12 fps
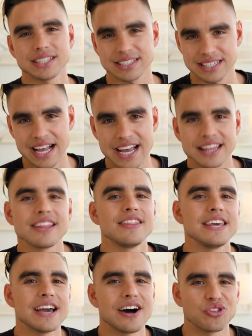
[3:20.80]
inside
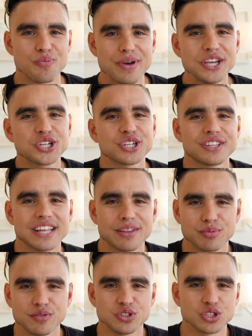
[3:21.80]
the automation
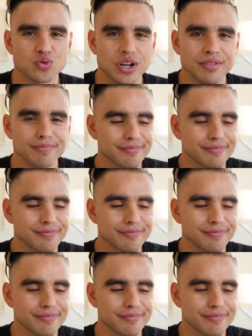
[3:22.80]
that we've just run.